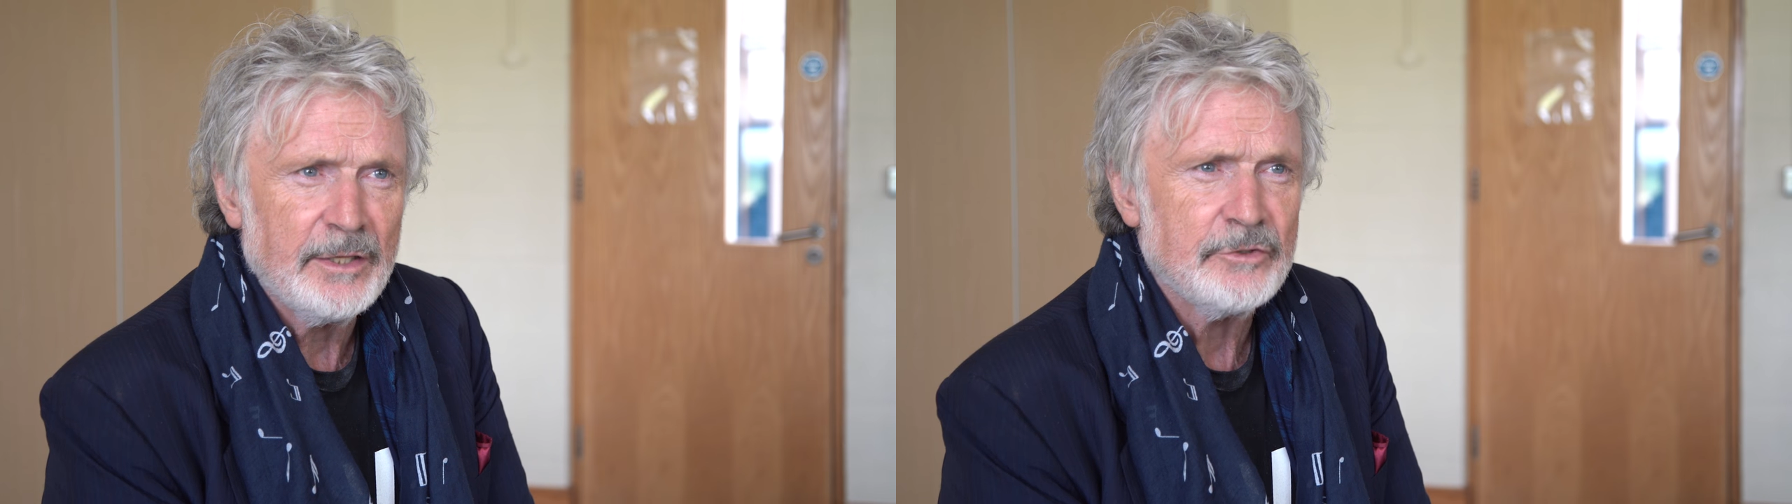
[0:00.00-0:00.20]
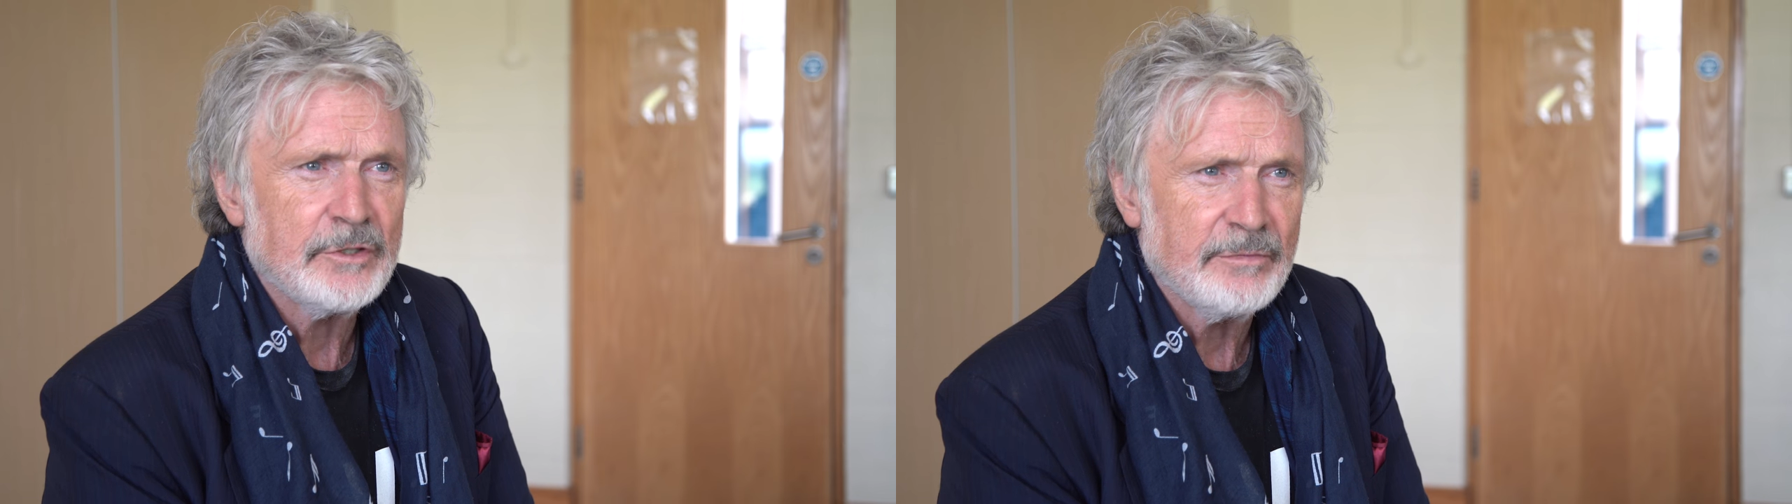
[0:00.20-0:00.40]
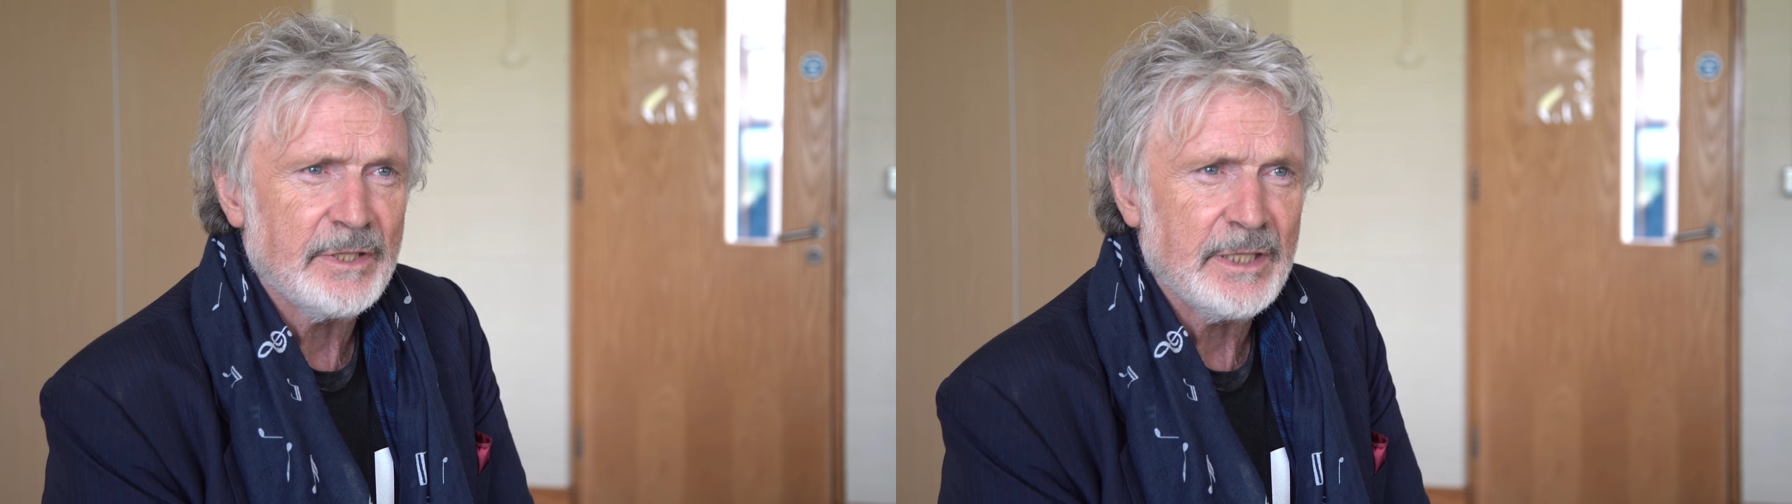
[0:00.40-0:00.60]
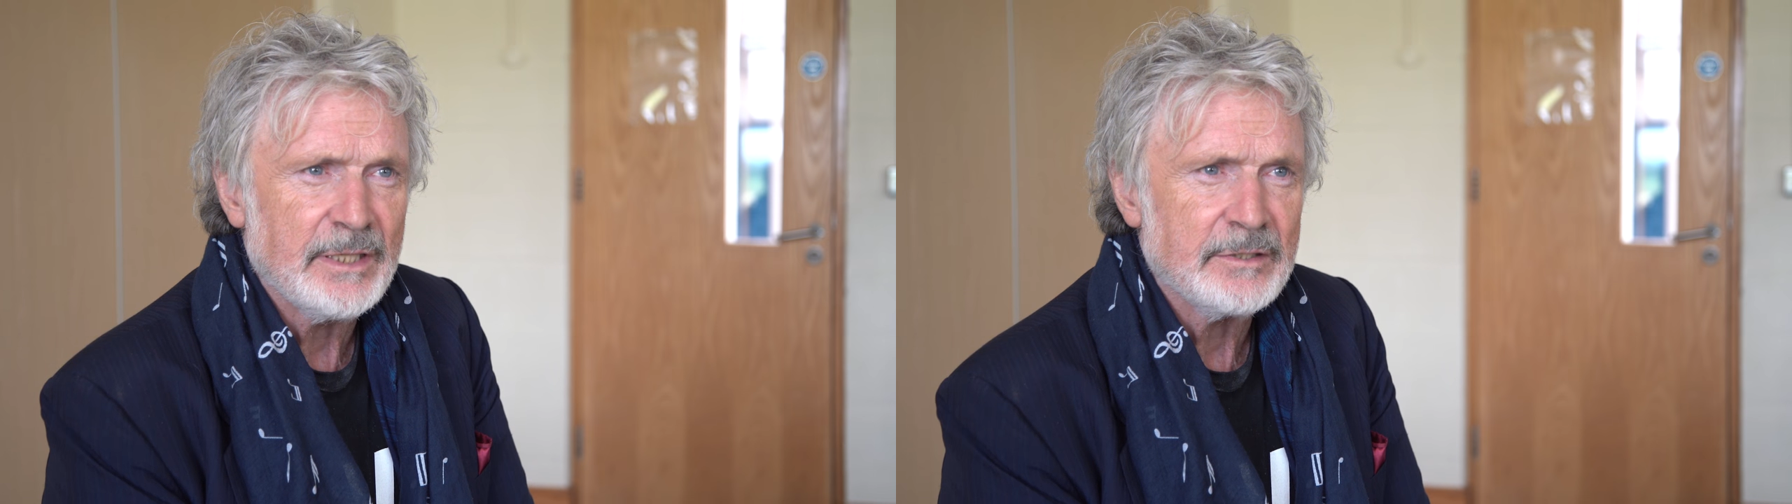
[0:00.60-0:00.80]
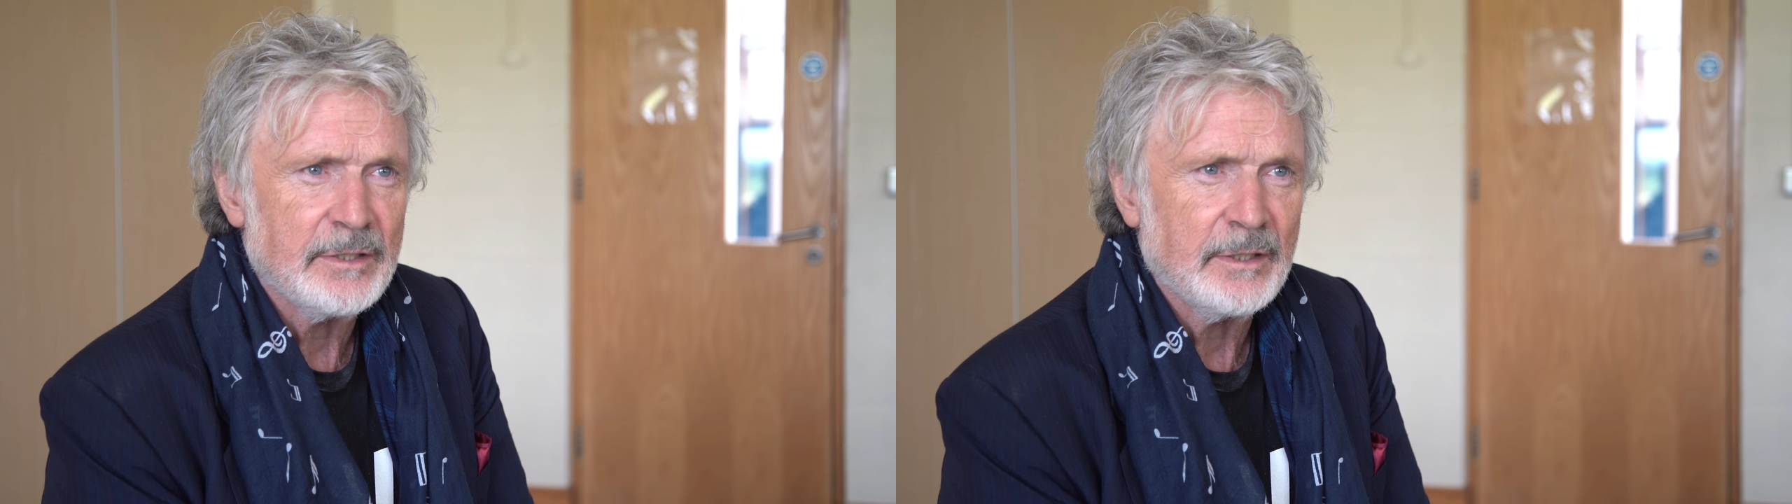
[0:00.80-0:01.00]
it's just
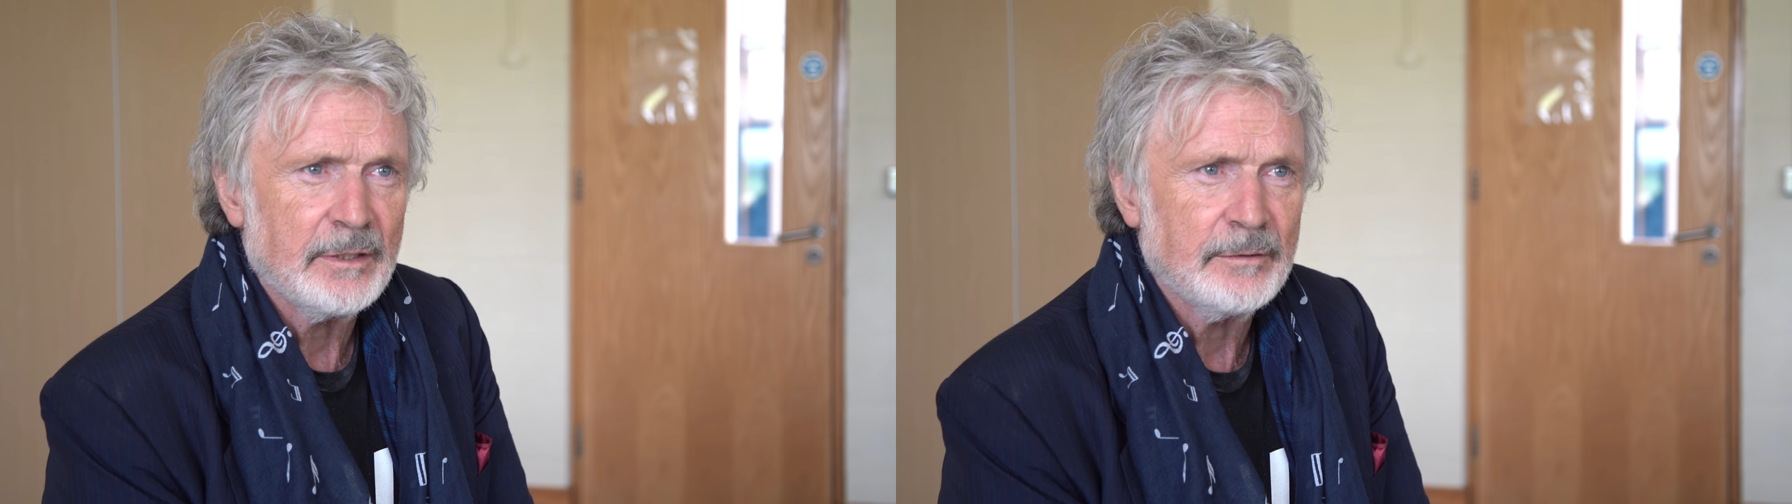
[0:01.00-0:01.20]
fantastic.